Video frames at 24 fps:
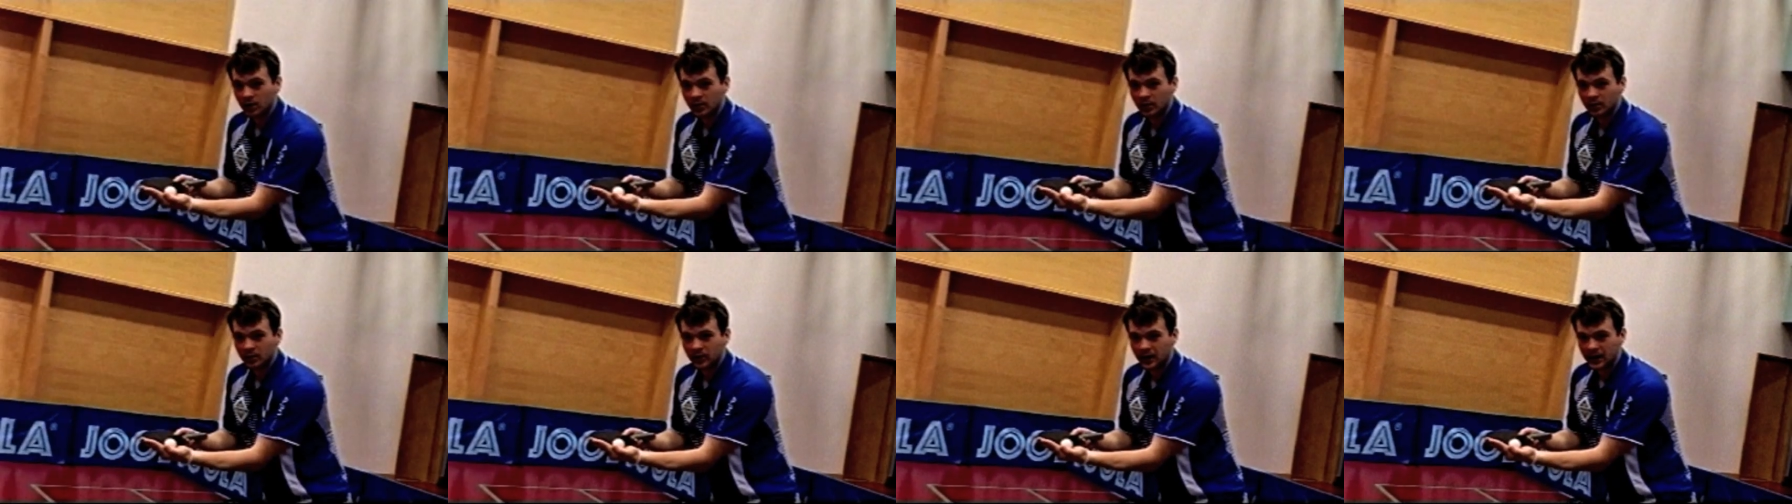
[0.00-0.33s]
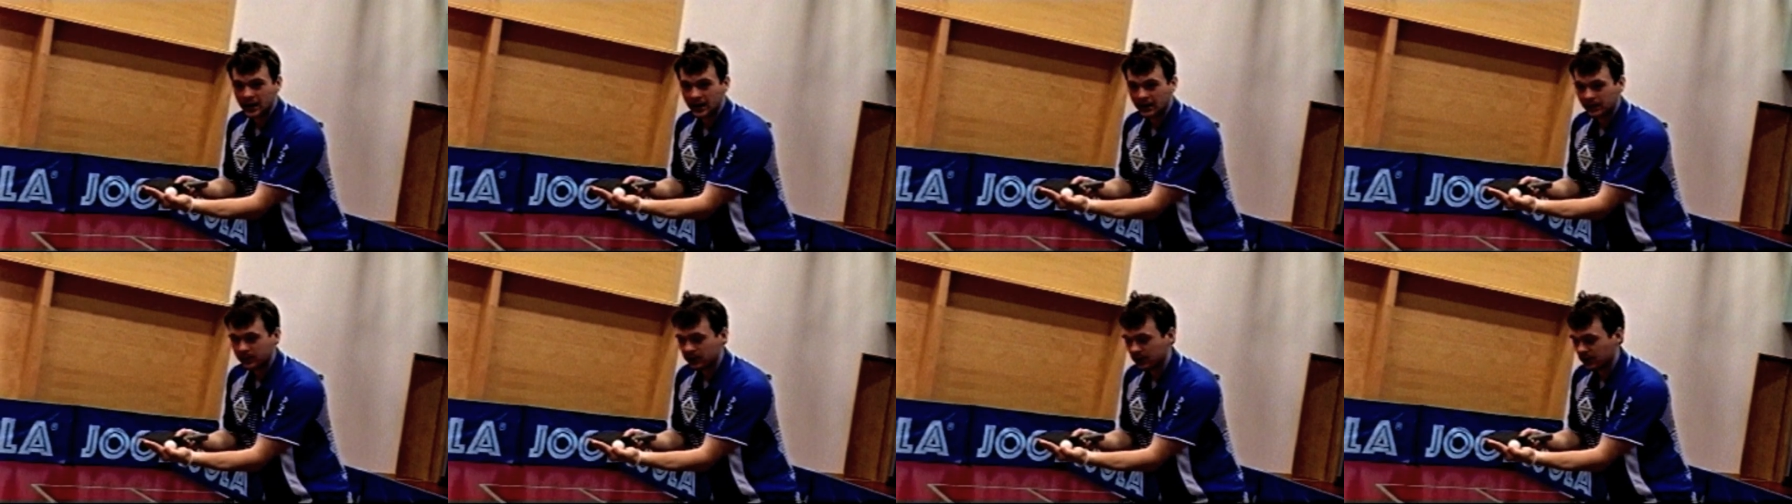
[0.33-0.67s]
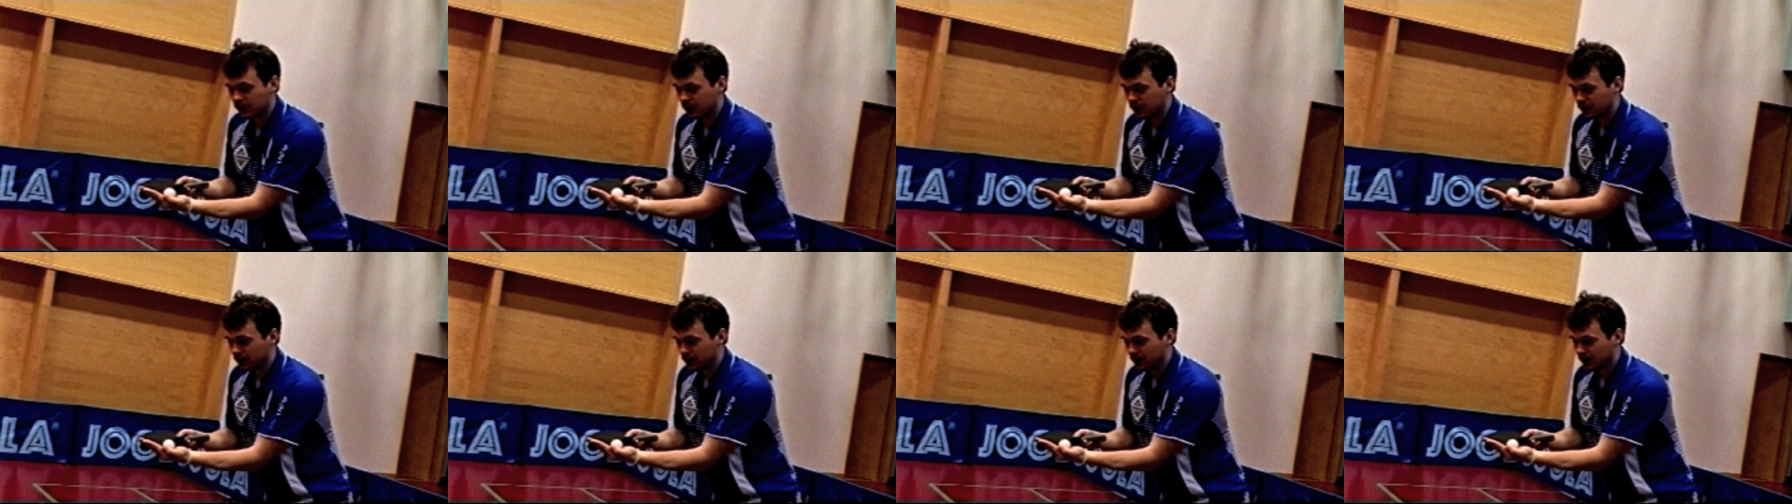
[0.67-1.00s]
on the palm.
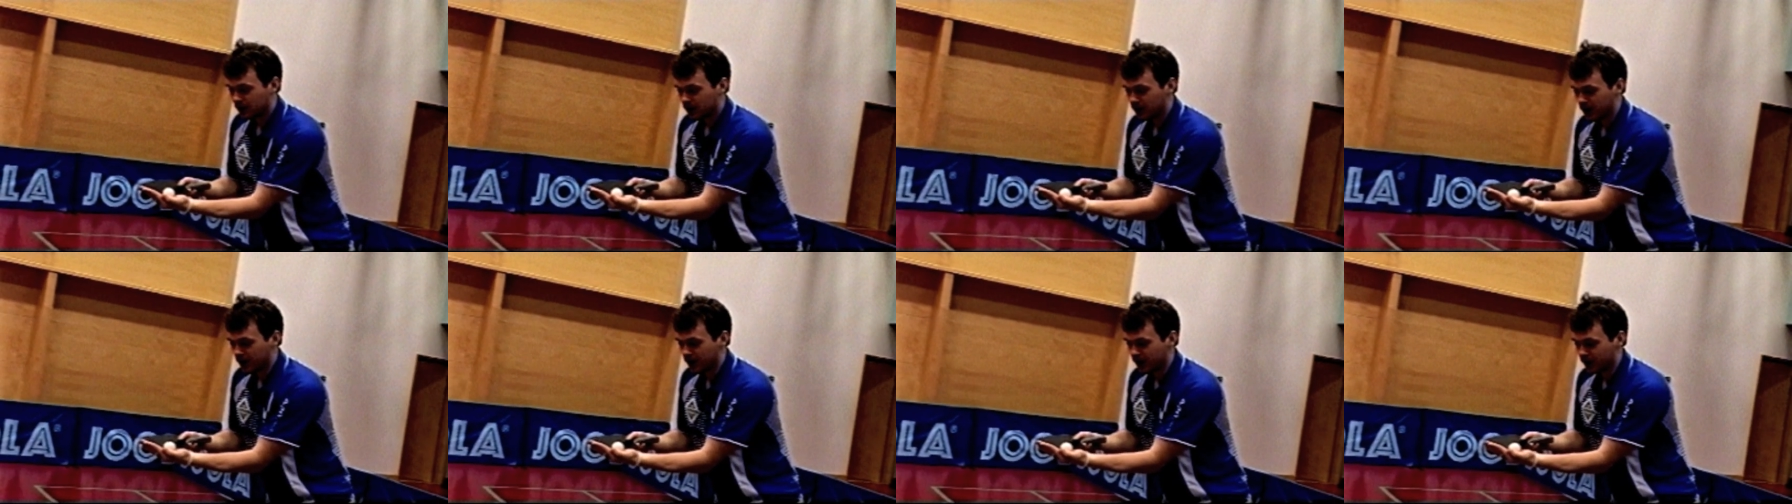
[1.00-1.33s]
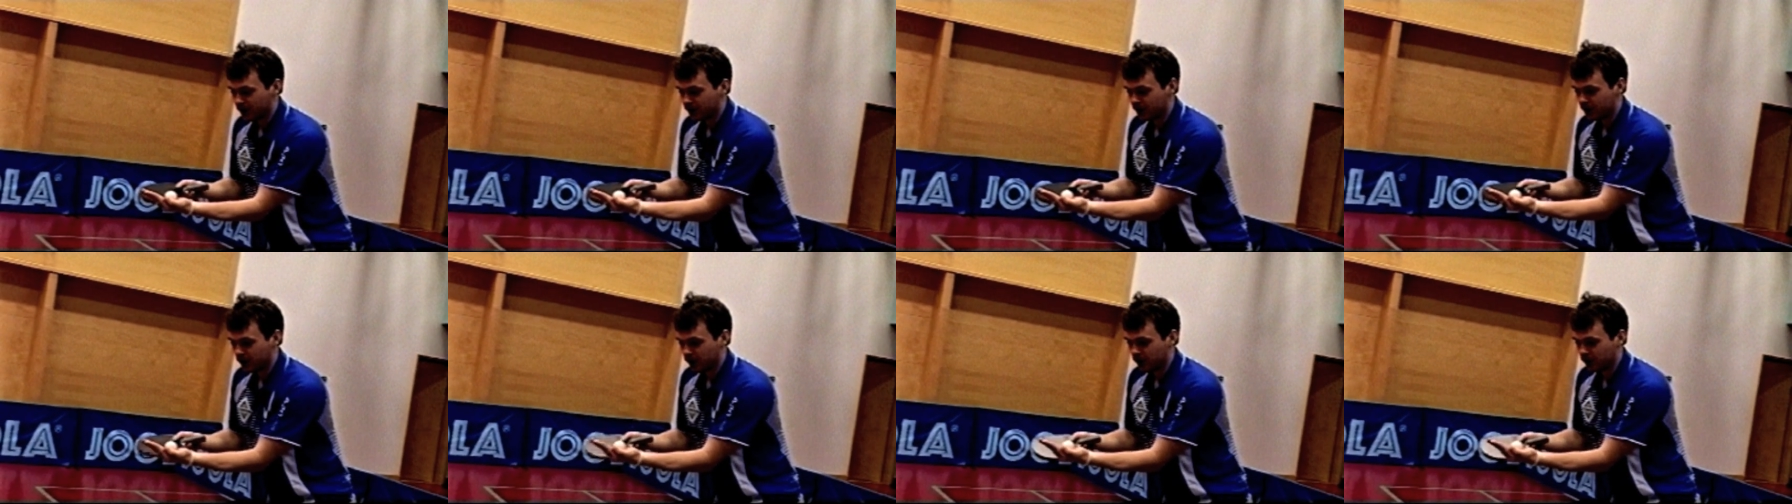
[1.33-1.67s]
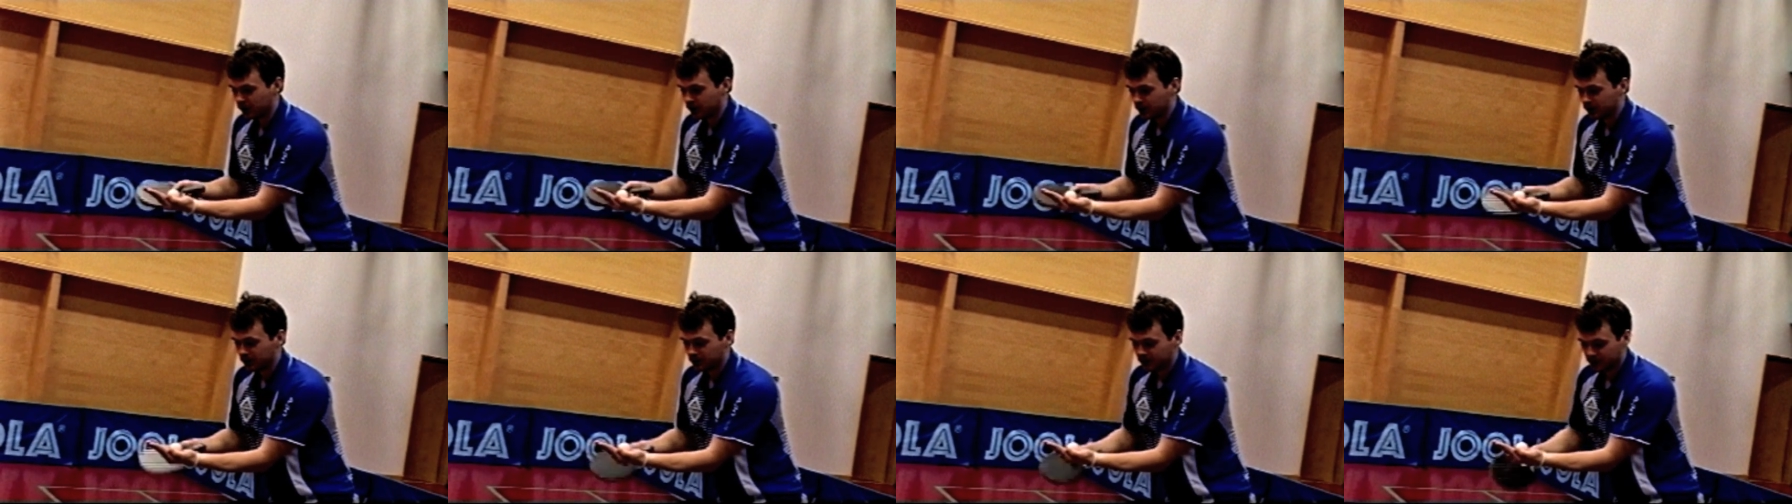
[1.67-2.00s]
Um, you've
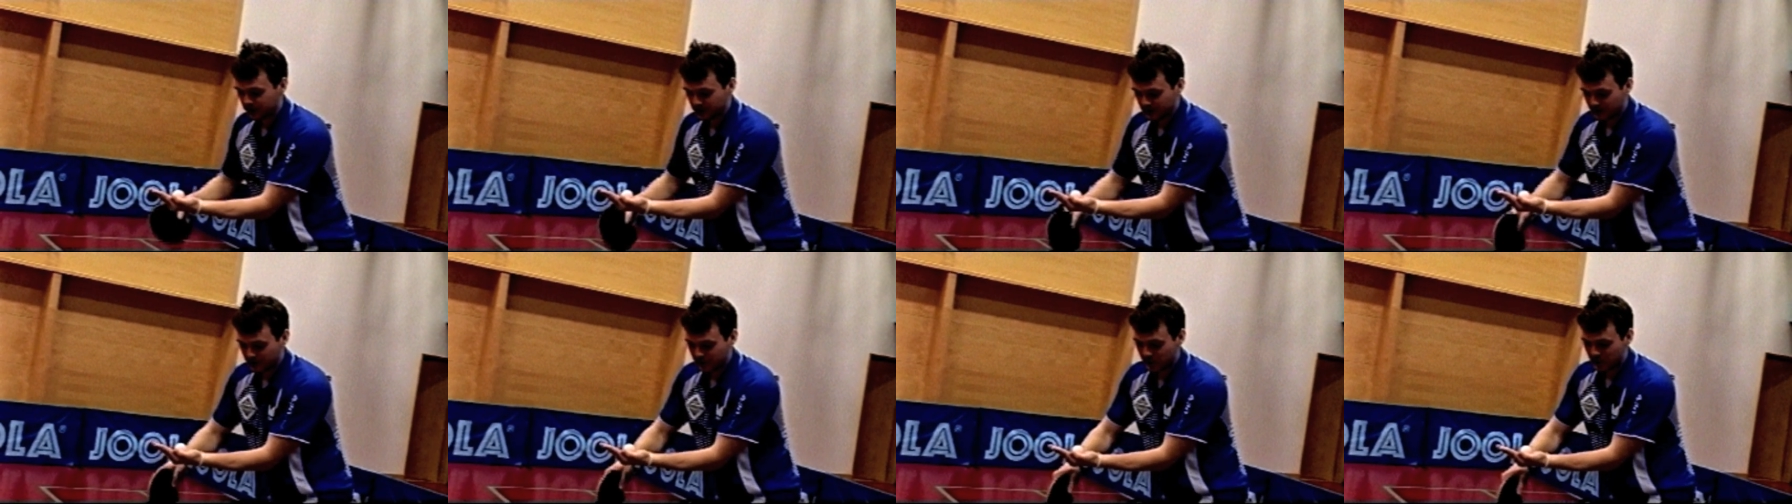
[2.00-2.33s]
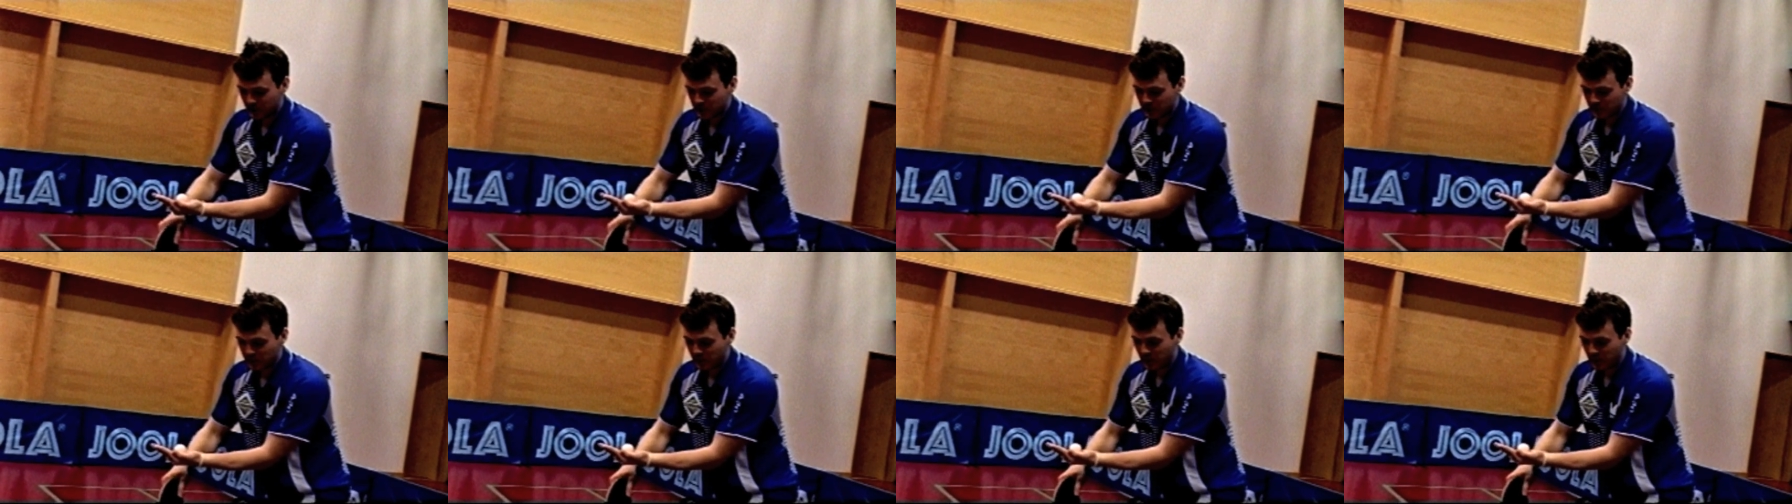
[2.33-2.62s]
got to throw the